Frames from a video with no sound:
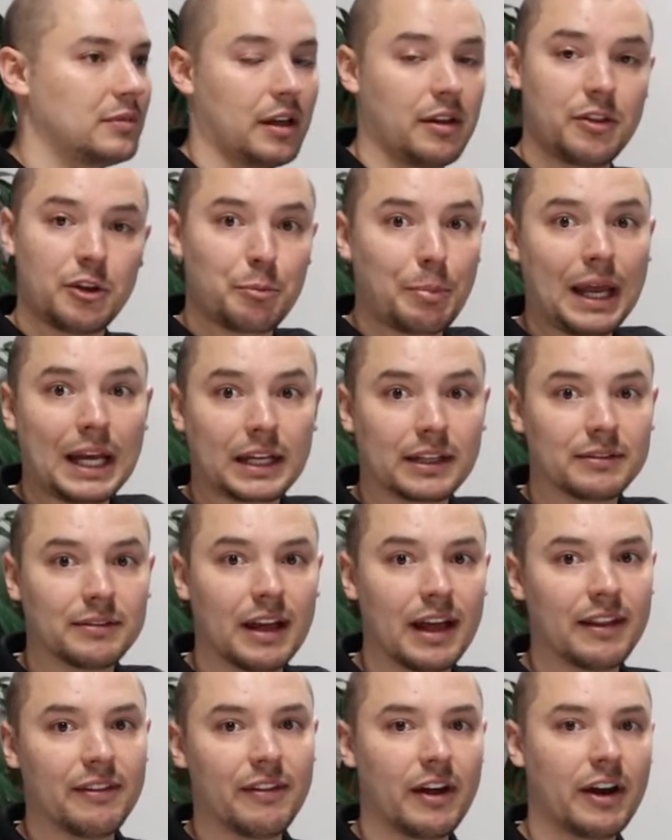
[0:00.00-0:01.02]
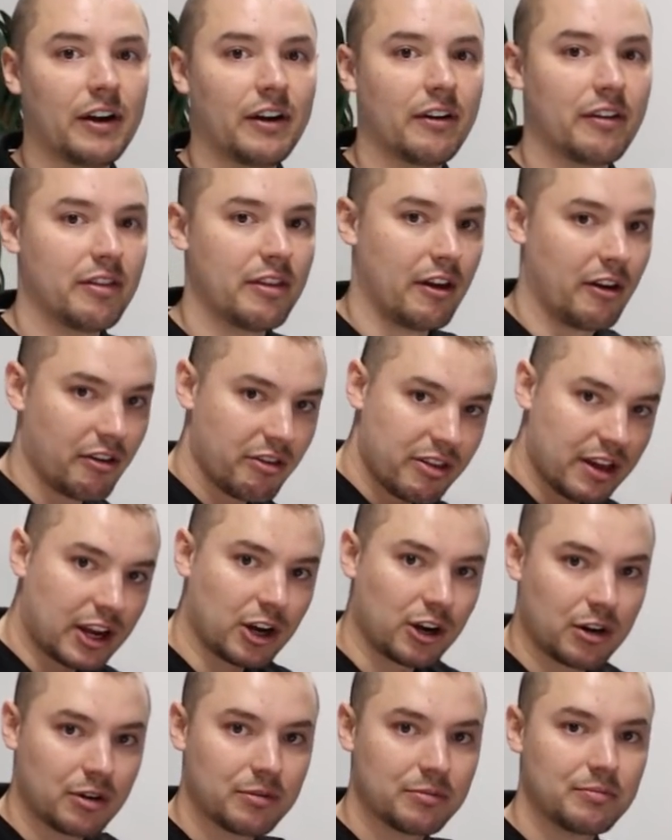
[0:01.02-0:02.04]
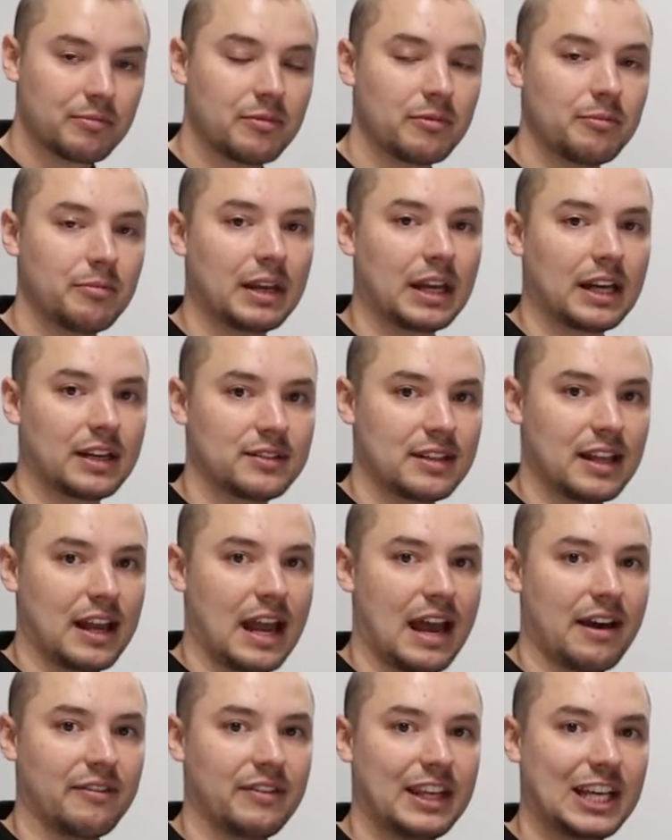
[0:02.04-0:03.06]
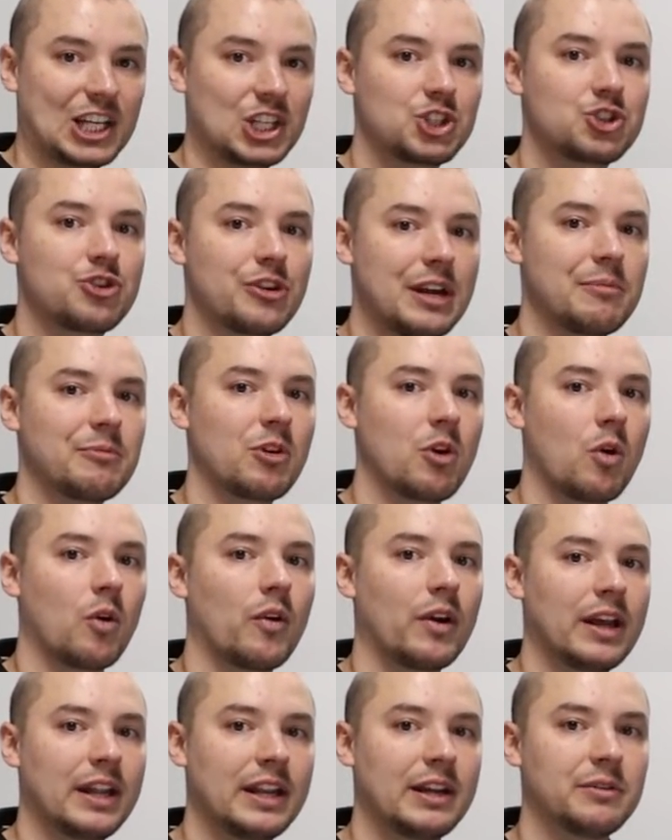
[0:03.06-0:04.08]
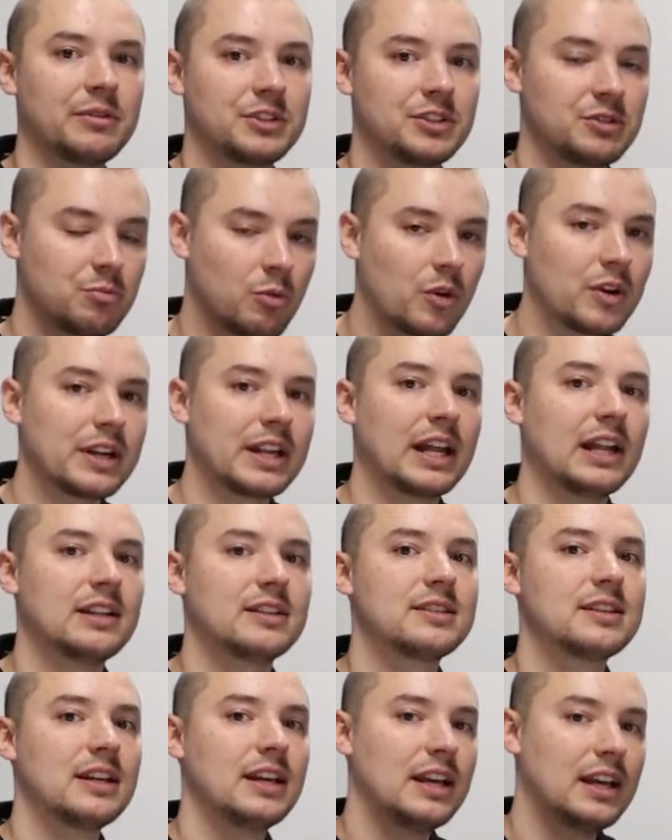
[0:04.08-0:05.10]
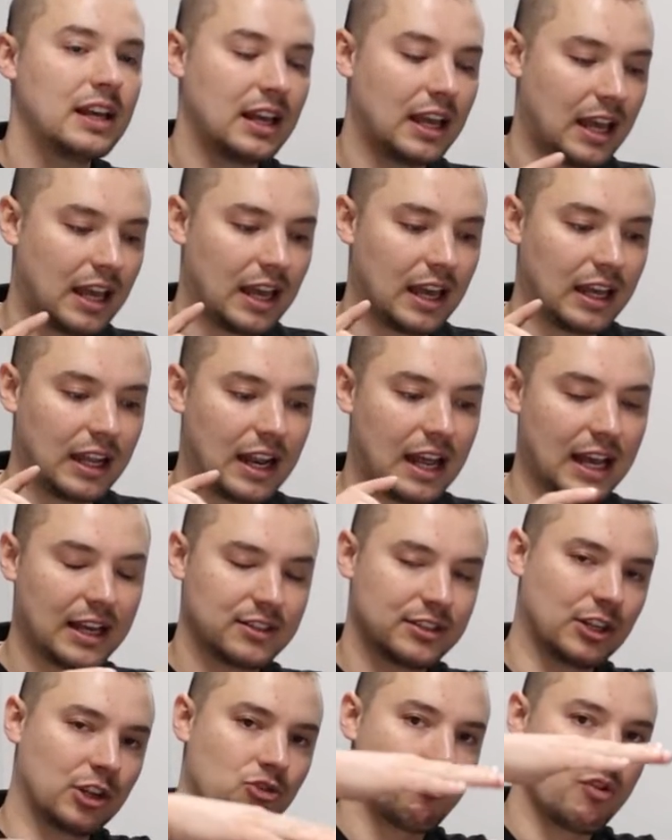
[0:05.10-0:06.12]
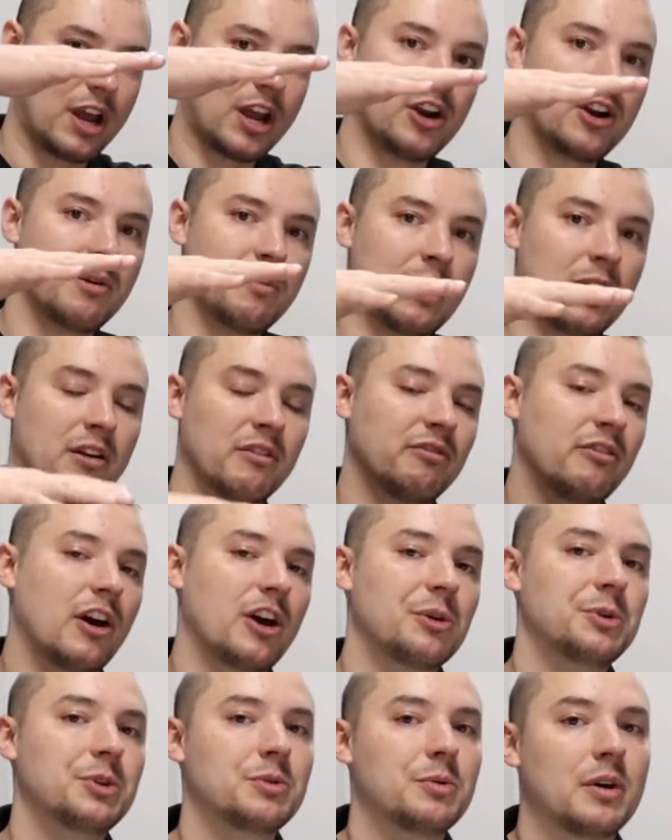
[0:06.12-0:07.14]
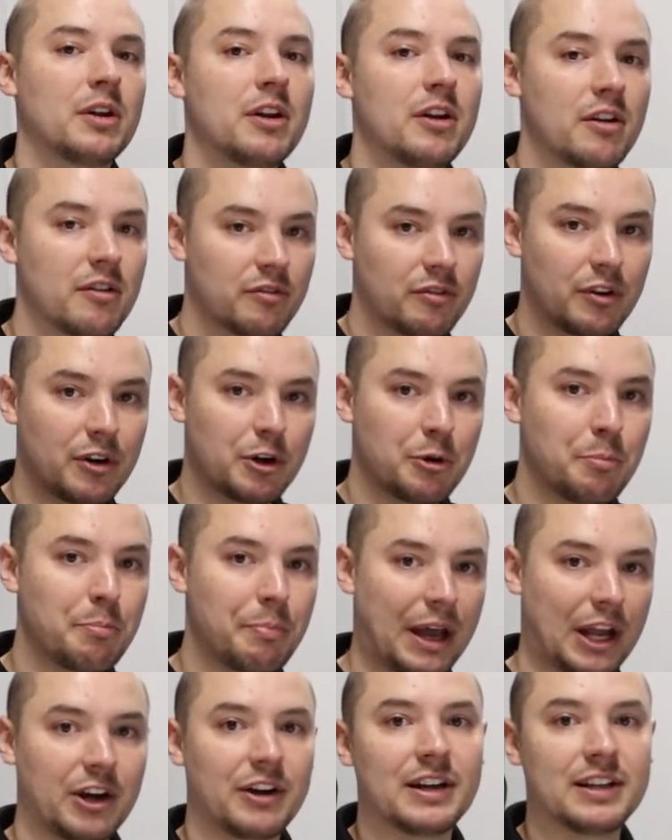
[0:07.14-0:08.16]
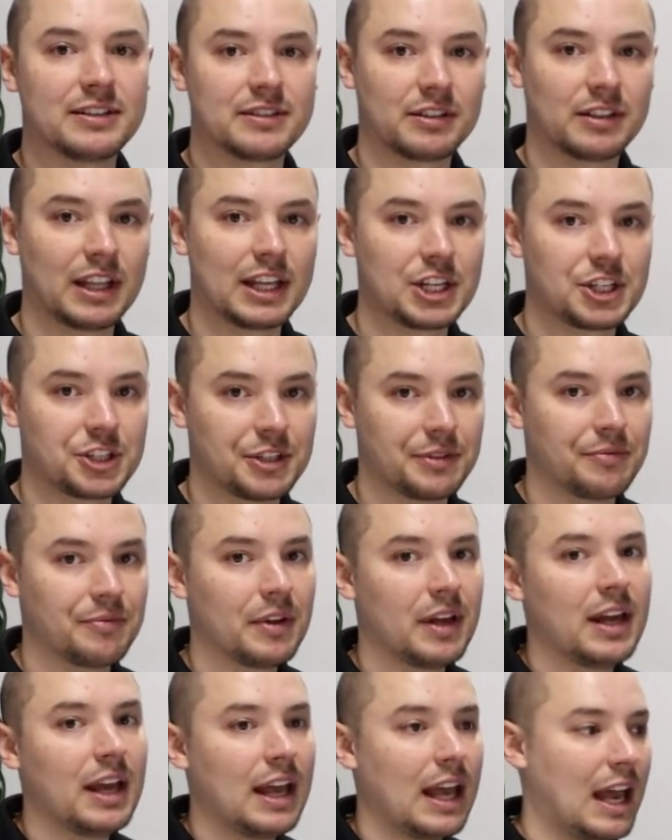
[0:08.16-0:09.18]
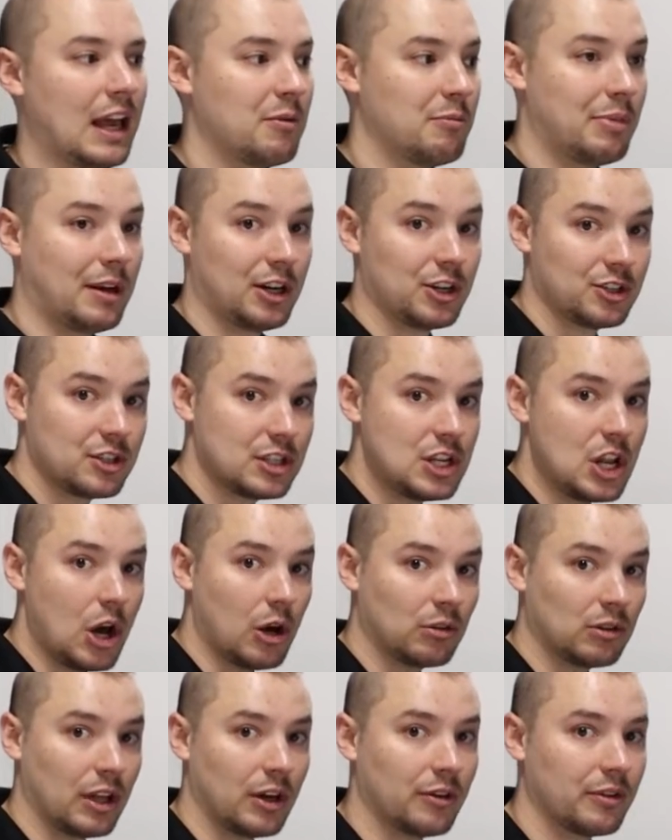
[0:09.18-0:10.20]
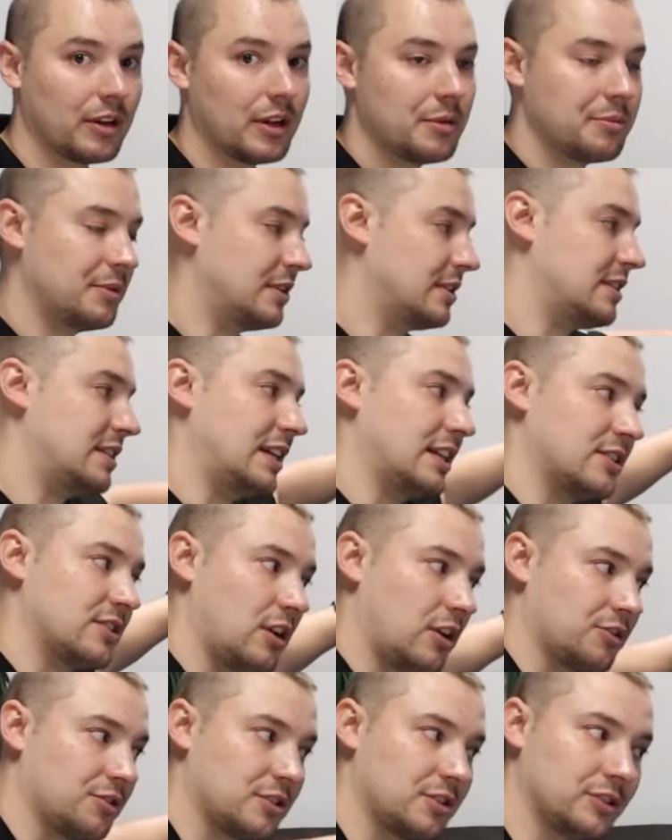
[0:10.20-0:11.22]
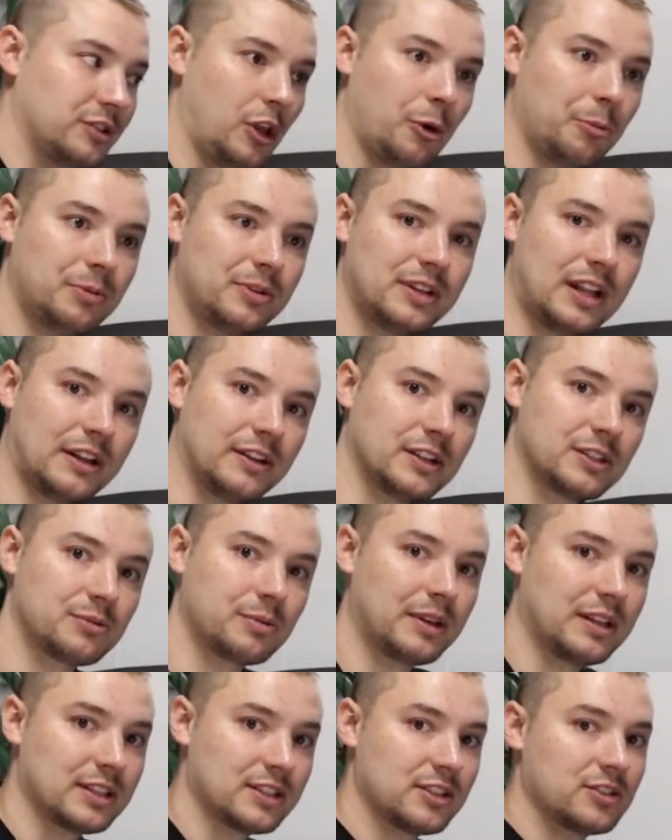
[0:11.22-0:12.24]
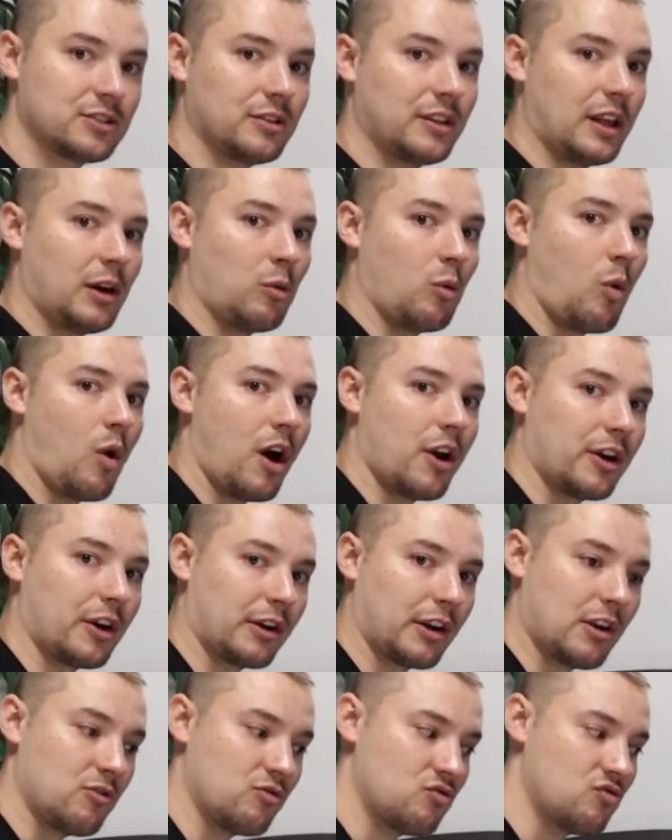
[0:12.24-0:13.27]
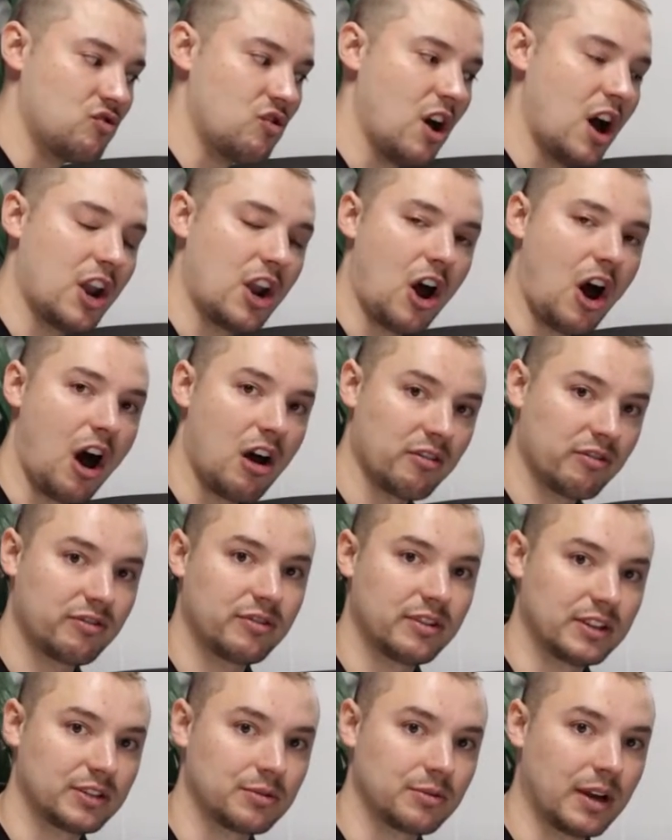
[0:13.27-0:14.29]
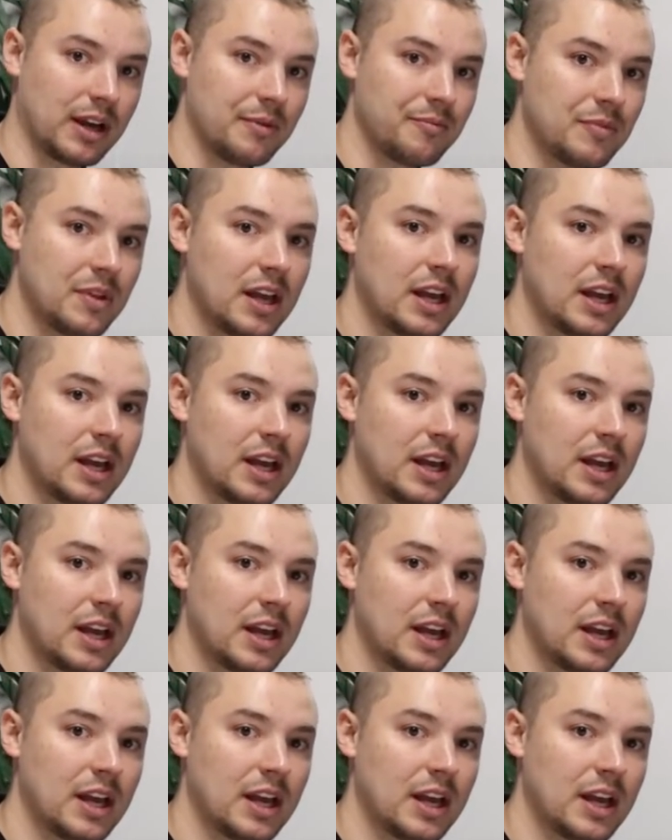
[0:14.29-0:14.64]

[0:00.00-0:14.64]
they're big and they're thicker because they have the extreme core in it, which is more dense and has a greater amount of volume to it for better insulation and better snow load. You can see it's all sloped down this way. This is so that water can run off this way.